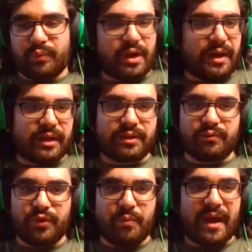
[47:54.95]
connect
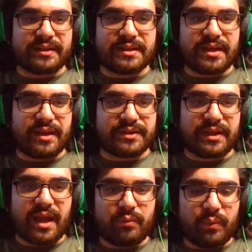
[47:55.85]
you back to sales
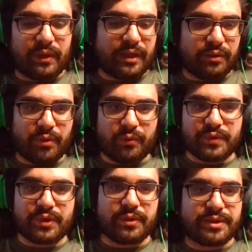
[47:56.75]
again. We let you know the
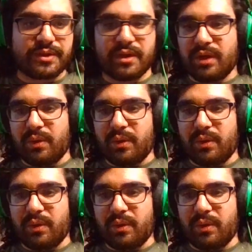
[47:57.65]
results.